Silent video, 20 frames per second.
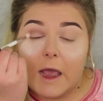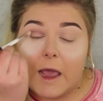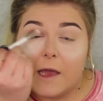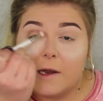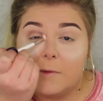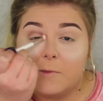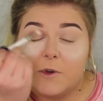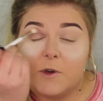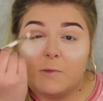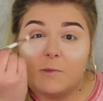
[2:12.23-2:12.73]

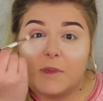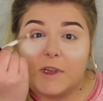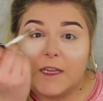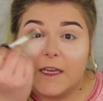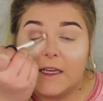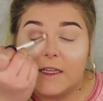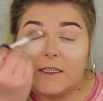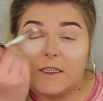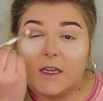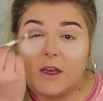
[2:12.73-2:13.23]
And I'm going to
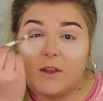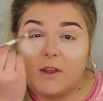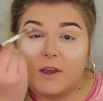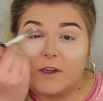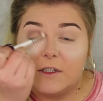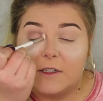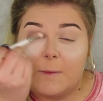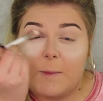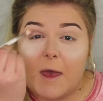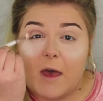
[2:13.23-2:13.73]
blend till
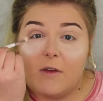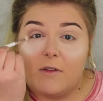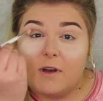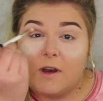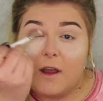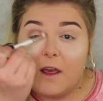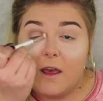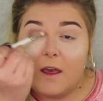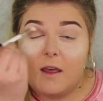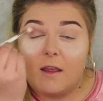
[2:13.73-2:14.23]
there's about
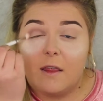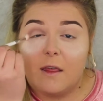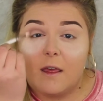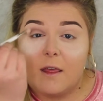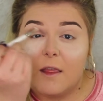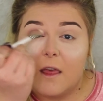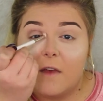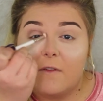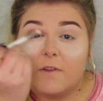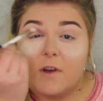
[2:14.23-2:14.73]

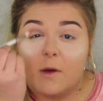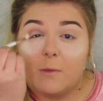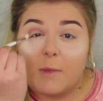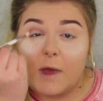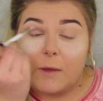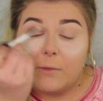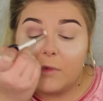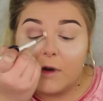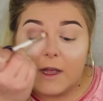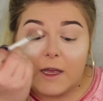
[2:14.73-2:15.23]
nothing left on
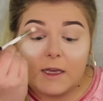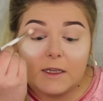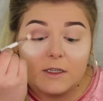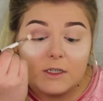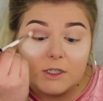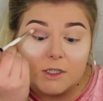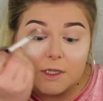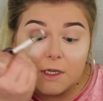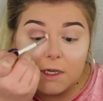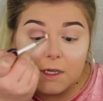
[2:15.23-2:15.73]
my
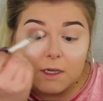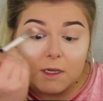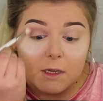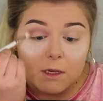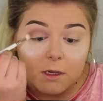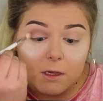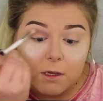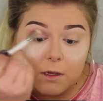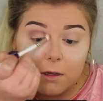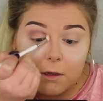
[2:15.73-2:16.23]
brush.
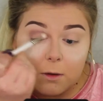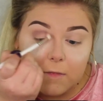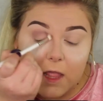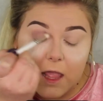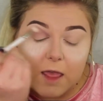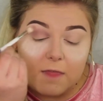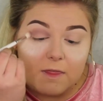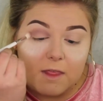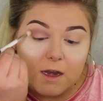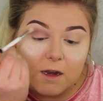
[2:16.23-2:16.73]

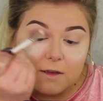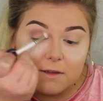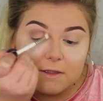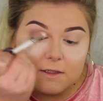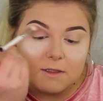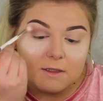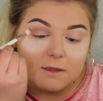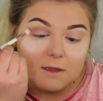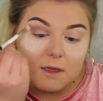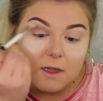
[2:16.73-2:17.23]
And then I'll
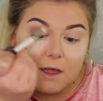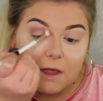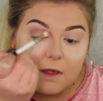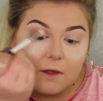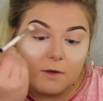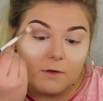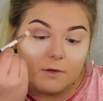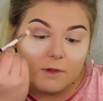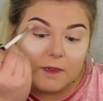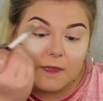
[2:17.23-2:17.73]

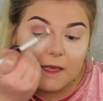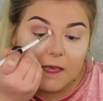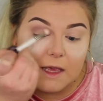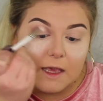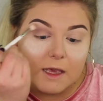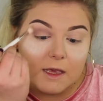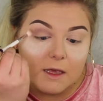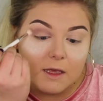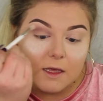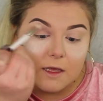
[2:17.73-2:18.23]

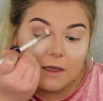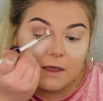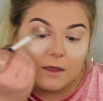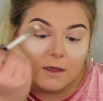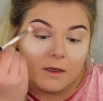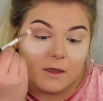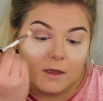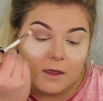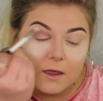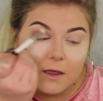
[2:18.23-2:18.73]
slowly
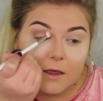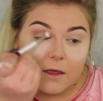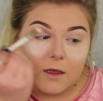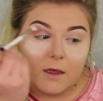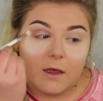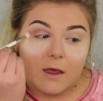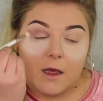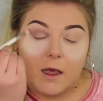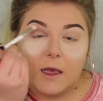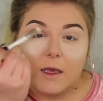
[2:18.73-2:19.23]

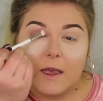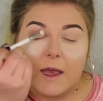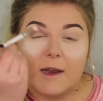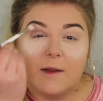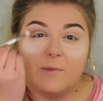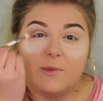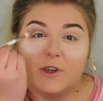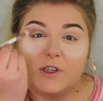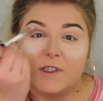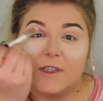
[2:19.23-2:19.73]

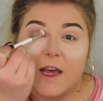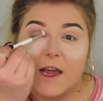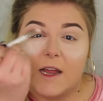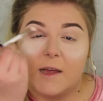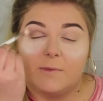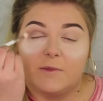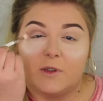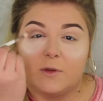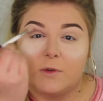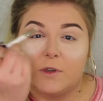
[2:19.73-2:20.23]
kind of push that
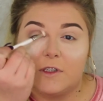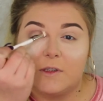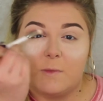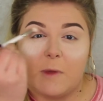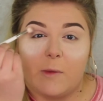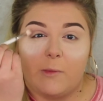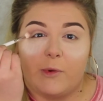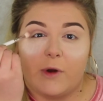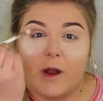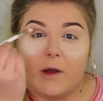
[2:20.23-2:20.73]
up towards
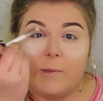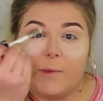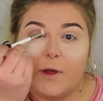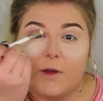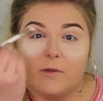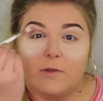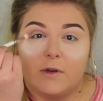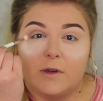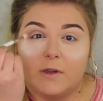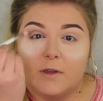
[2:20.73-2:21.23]
my brow
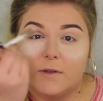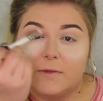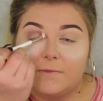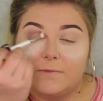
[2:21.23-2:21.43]
bone.